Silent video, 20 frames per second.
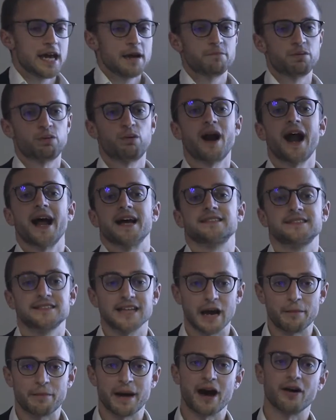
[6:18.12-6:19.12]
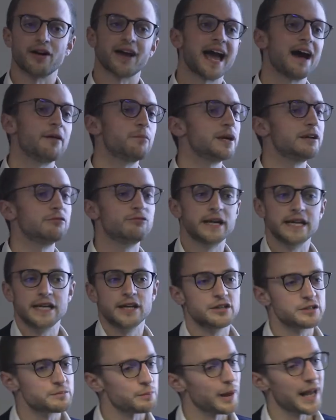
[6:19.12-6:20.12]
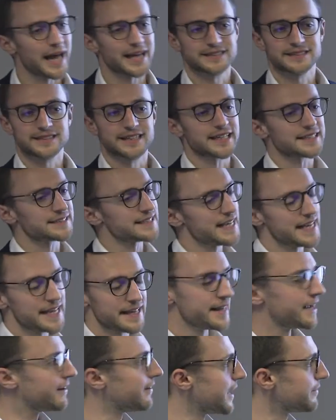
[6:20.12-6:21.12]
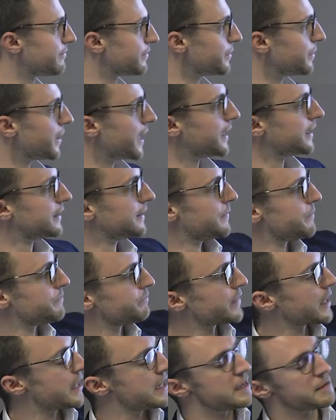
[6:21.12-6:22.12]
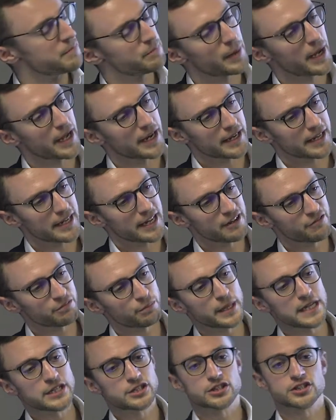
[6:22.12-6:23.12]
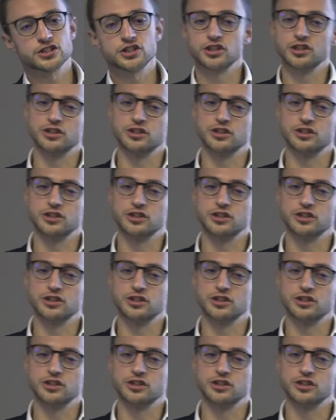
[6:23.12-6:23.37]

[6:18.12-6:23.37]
press about can we reuse plastics here, there and everywhere. But if we just